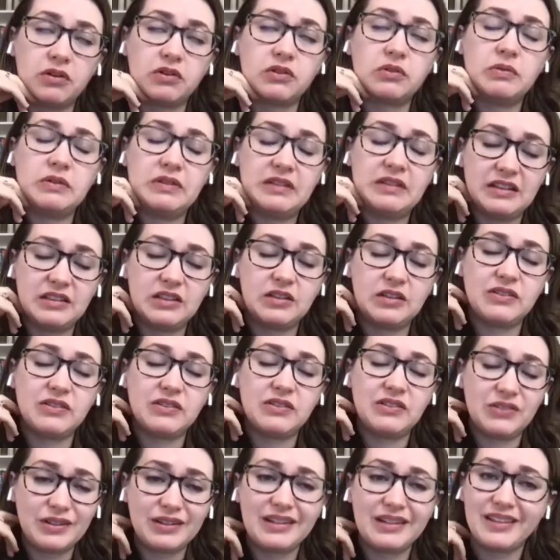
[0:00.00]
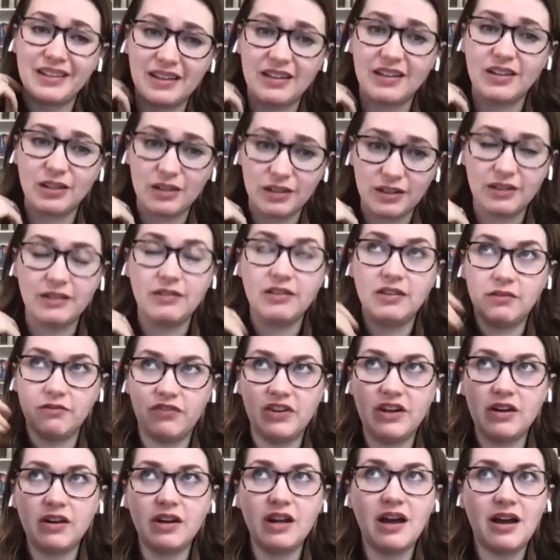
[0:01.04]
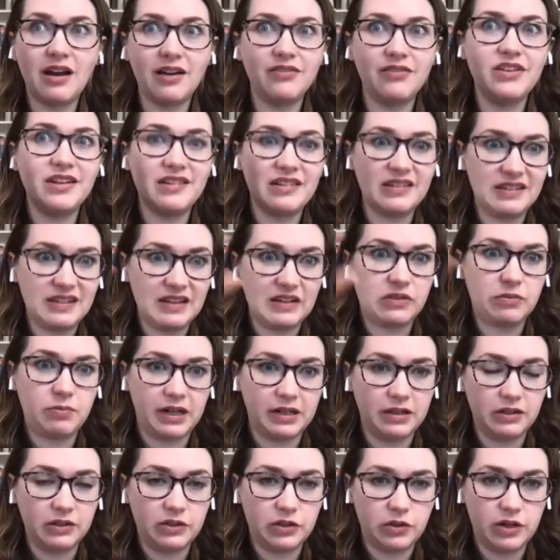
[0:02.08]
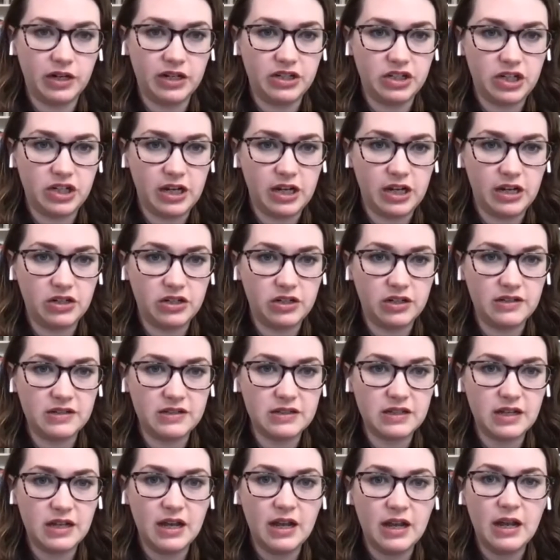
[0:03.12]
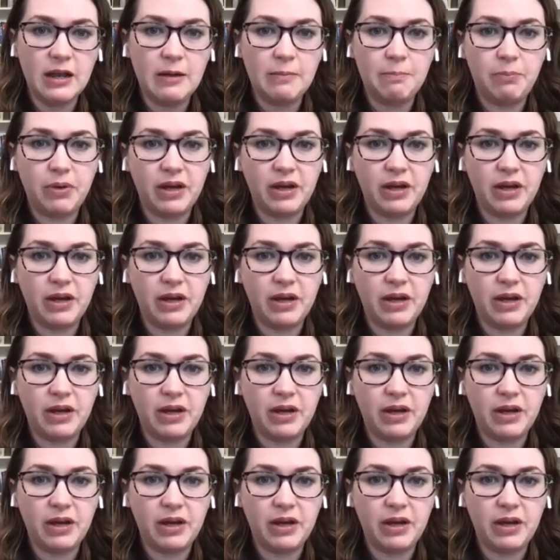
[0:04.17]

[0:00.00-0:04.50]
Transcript: at the promoters was that there's very obvious cis regulatory changes,